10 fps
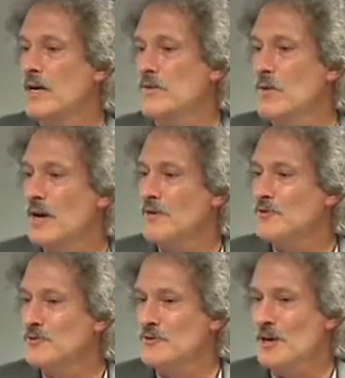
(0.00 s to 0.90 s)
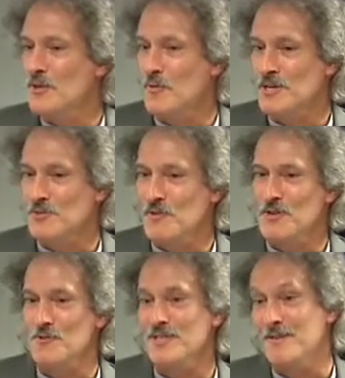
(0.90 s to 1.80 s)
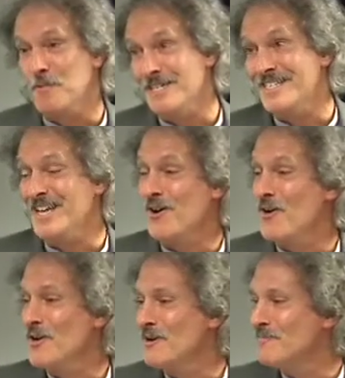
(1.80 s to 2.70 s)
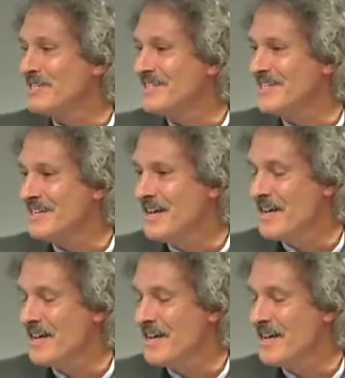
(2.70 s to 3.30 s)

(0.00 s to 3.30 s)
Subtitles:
I don't know how to otherwise render it than by saying RMD,